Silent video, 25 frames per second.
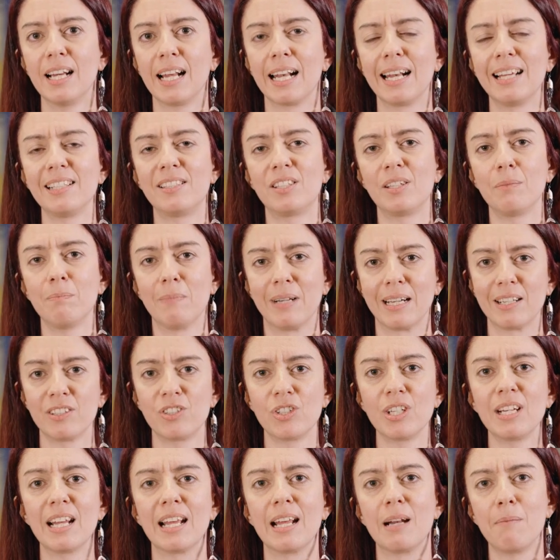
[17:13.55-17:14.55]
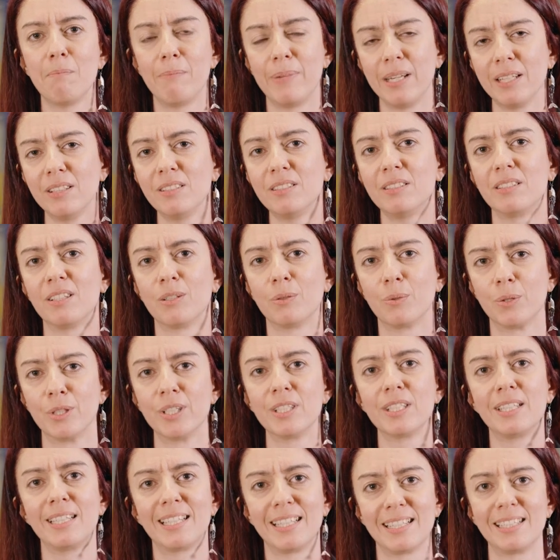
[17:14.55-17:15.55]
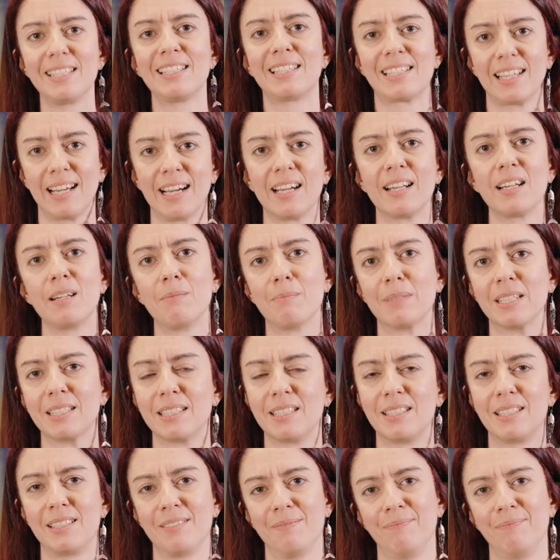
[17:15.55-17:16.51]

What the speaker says: Let's imagine and build a world that is animate.